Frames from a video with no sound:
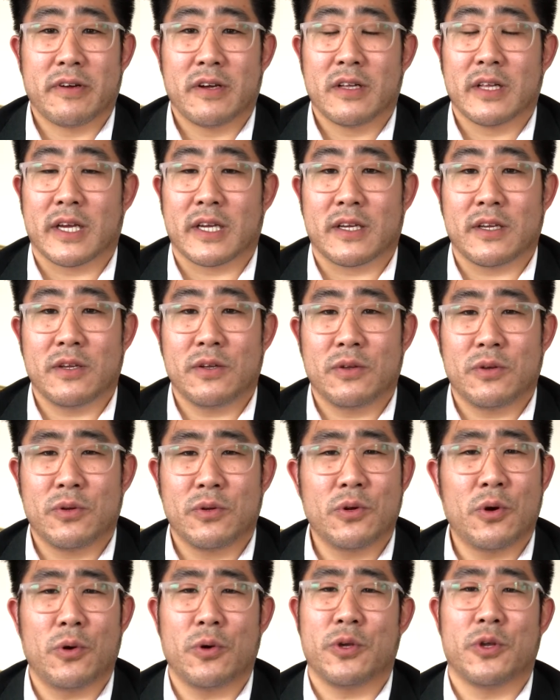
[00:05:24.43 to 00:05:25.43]
Like you
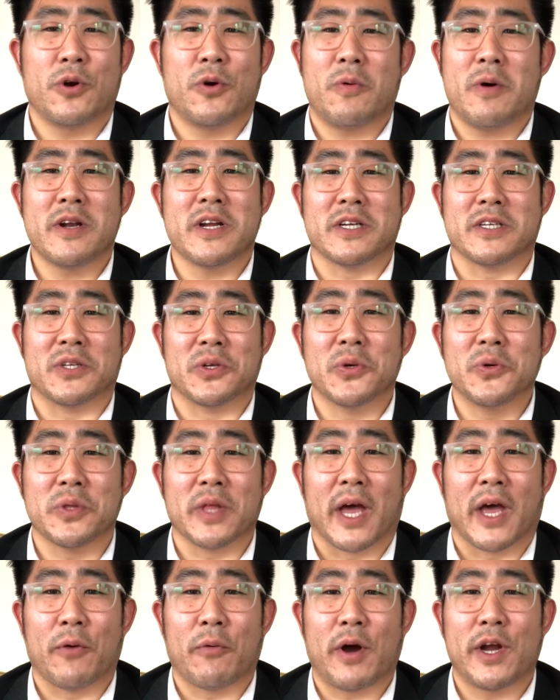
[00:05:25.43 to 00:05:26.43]
don't want to do
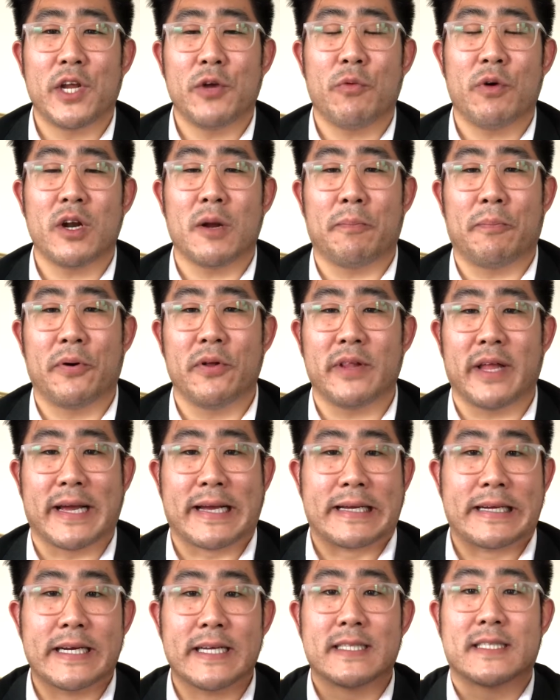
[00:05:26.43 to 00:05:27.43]
that. Why do you want to put
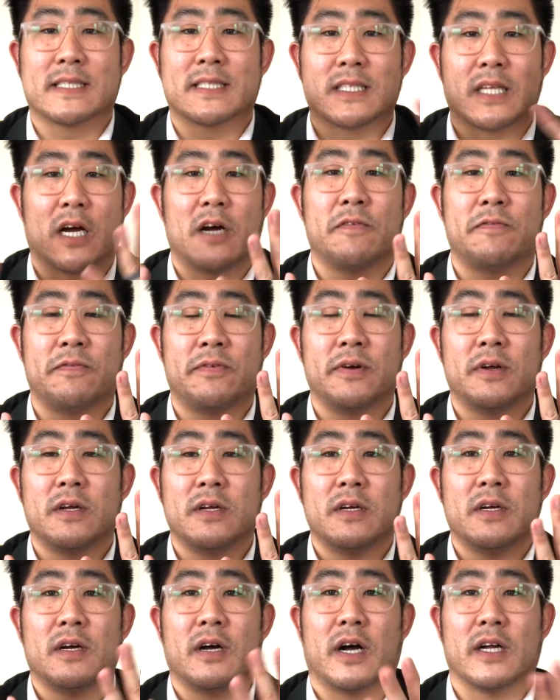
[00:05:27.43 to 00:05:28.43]
like good stuff
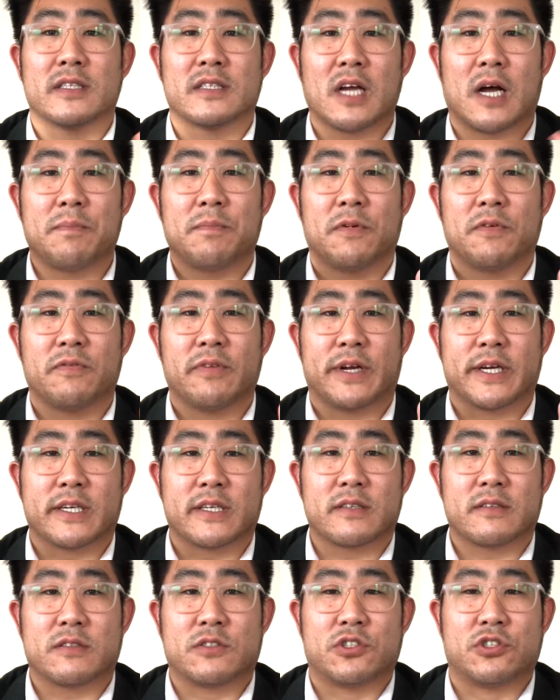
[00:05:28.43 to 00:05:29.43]
on top of like
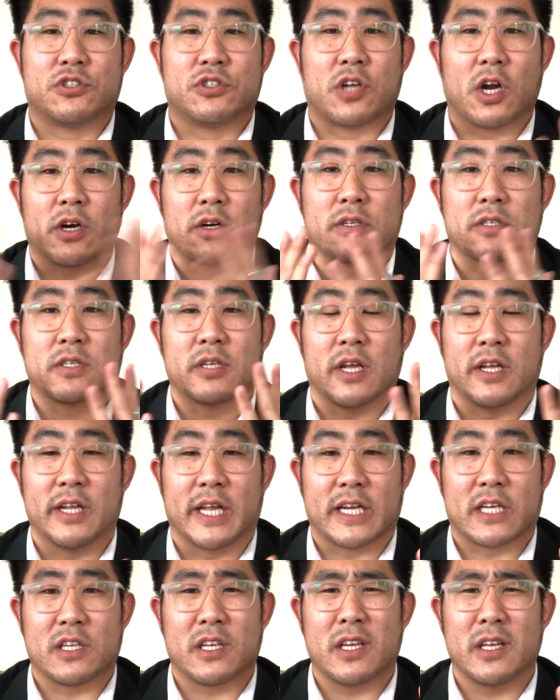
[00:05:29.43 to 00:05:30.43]
dirt
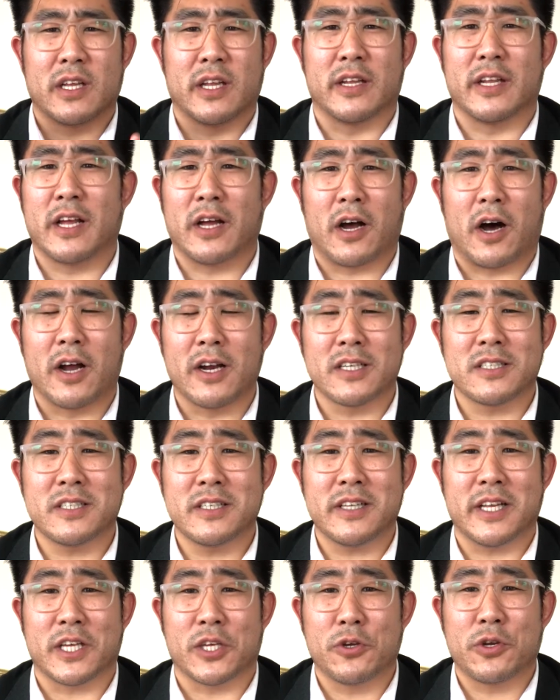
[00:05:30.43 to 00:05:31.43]
and honestly,
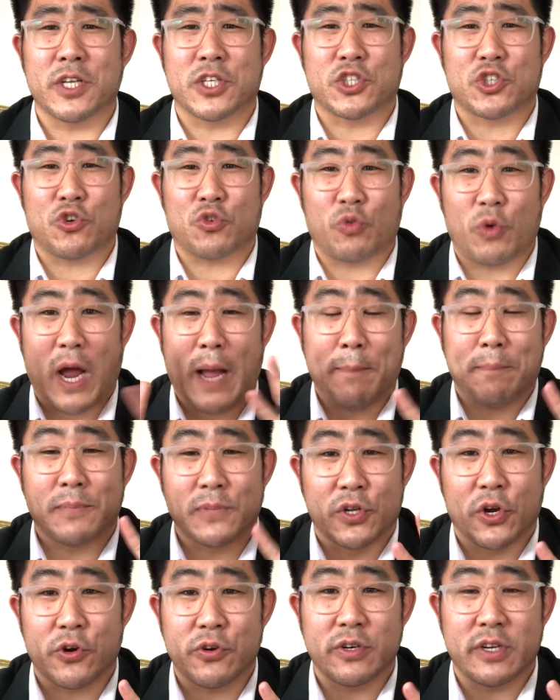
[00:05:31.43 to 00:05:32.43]
like you could trap
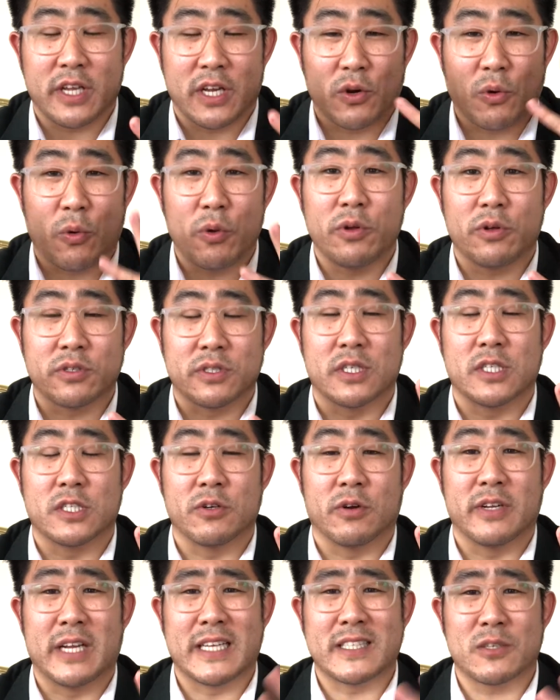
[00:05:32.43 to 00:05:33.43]
dirt and oils into
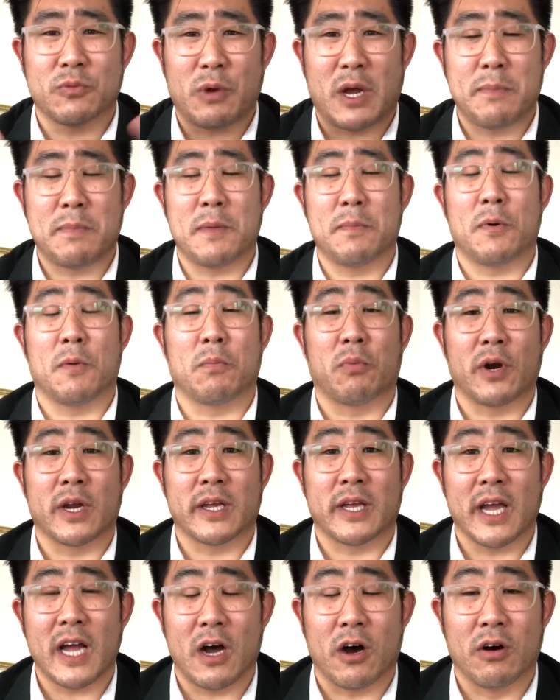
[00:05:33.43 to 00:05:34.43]
it. That's why people
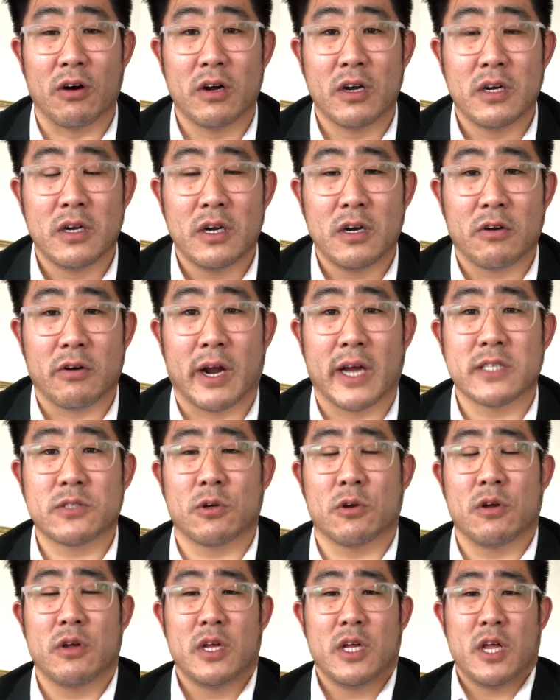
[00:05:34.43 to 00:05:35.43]
break out, right?
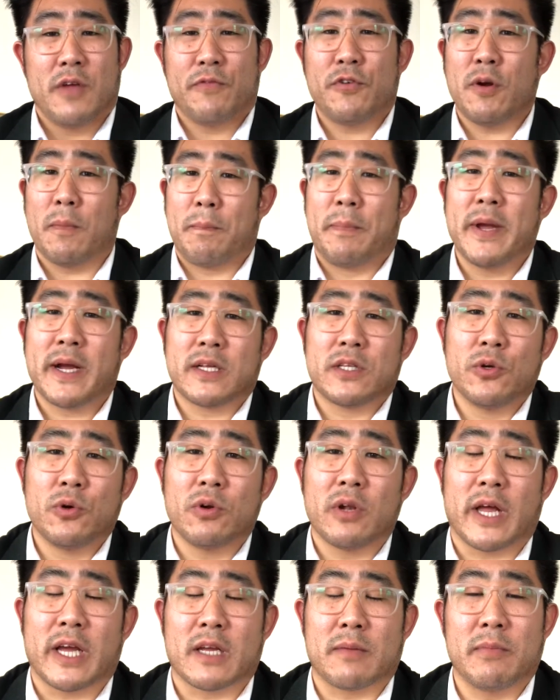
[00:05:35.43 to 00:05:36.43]
So if you're a big dude
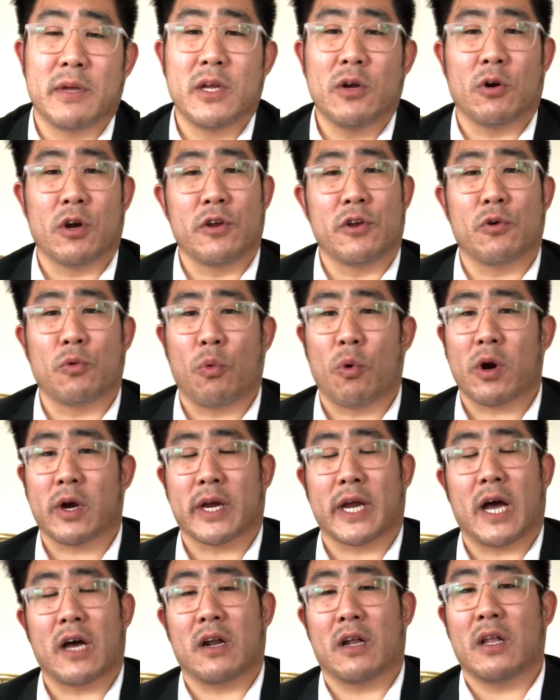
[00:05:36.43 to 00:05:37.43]
like me, or you work
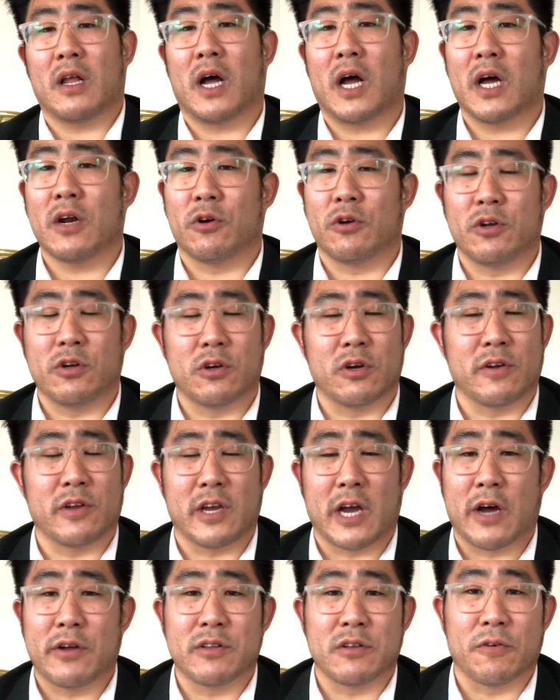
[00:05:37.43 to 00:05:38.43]
out a lot, or you're
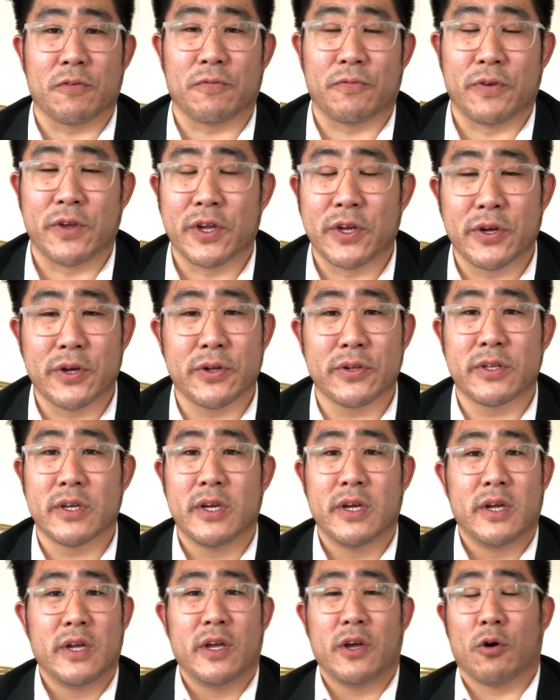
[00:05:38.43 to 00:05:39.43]
out in the field,
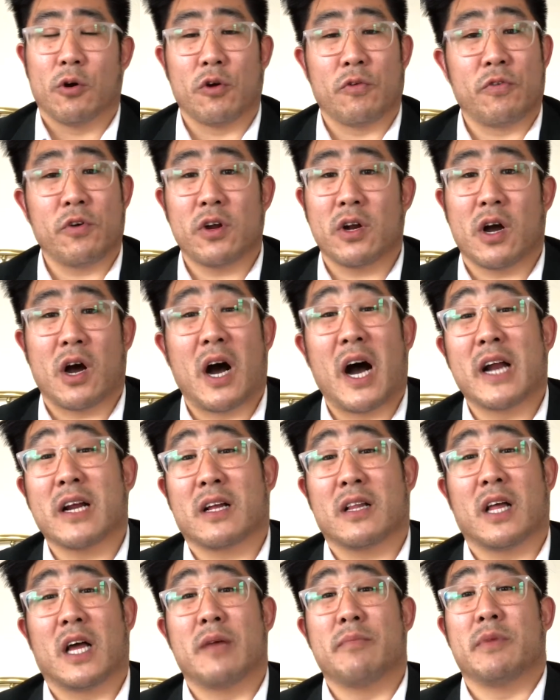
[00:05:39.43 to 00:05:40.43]
or if you're in a hot
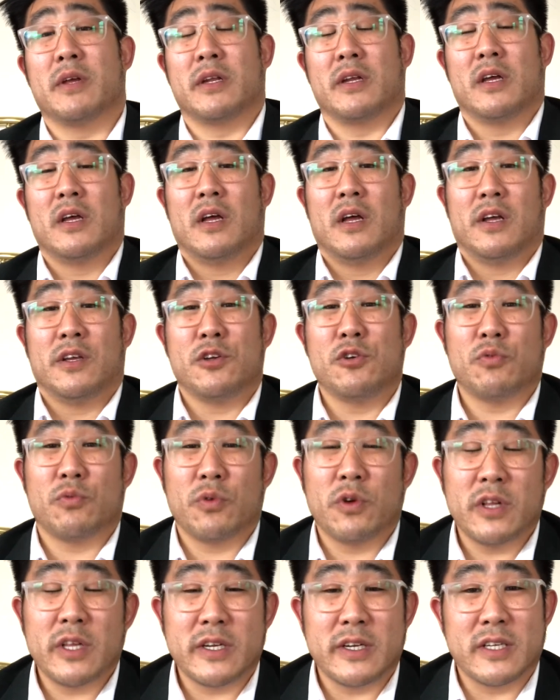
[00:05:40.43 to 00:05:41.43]
climate, you
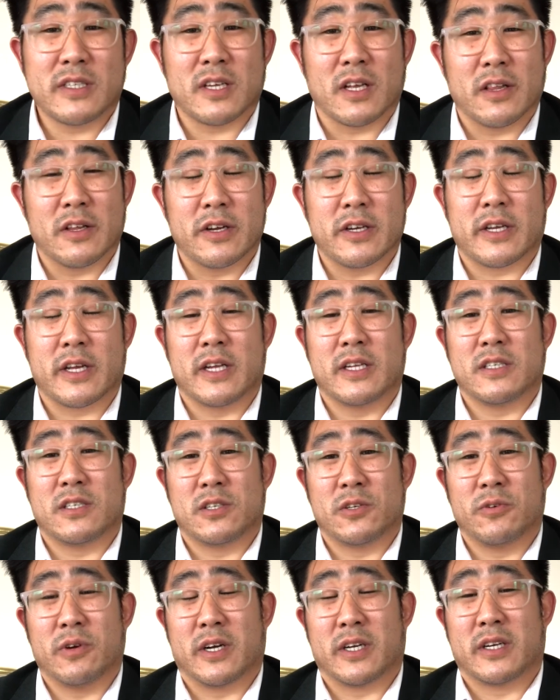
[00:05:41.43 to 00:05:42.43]
really need to look
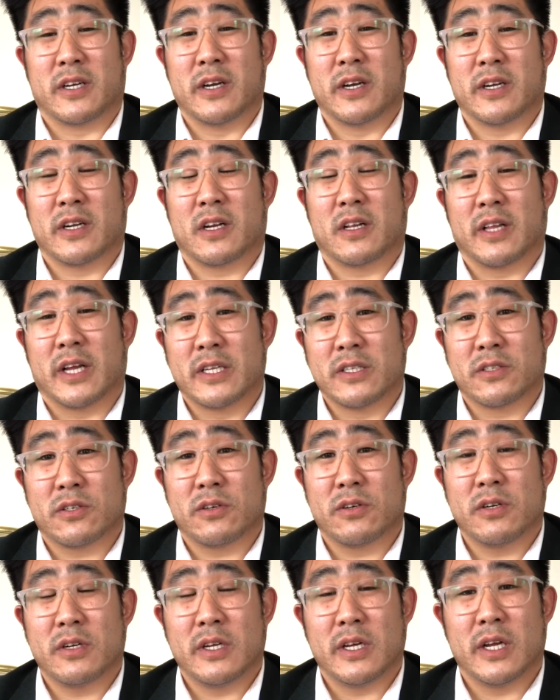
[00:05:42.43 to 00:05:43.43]
into a good
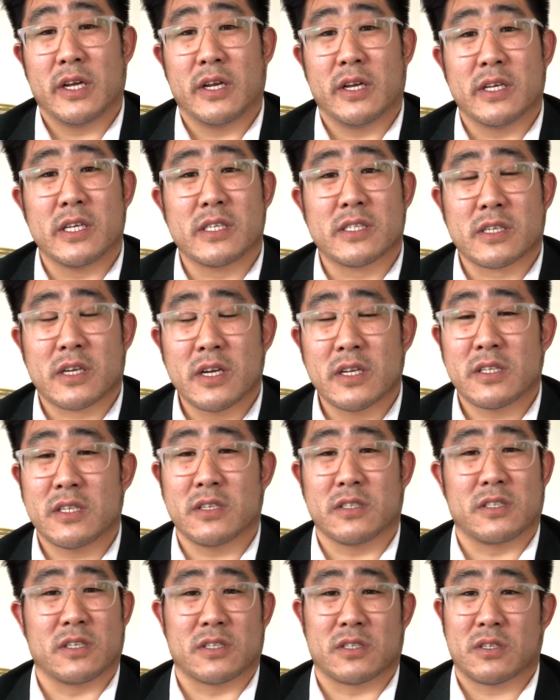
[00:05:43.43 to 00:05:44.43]
cleanser. It's good to
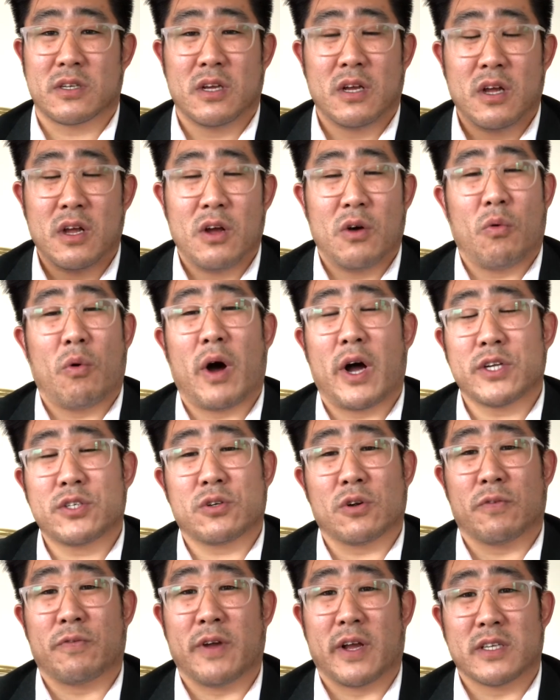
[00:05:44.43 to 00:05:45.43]
just wash
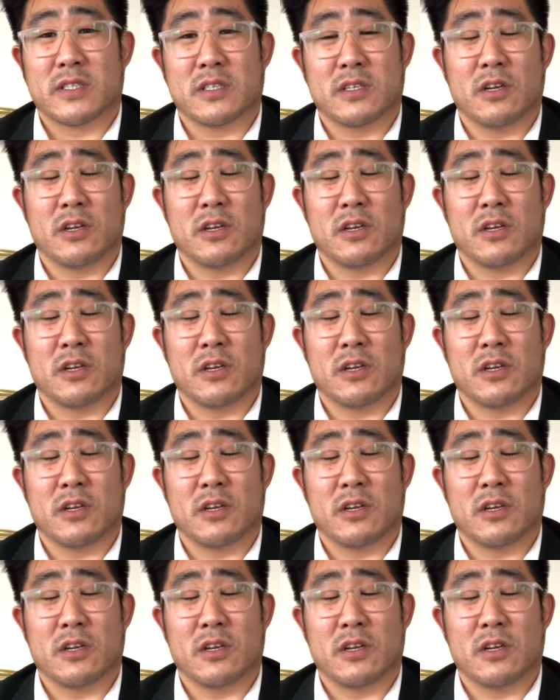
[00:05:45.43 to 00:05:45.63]
your face.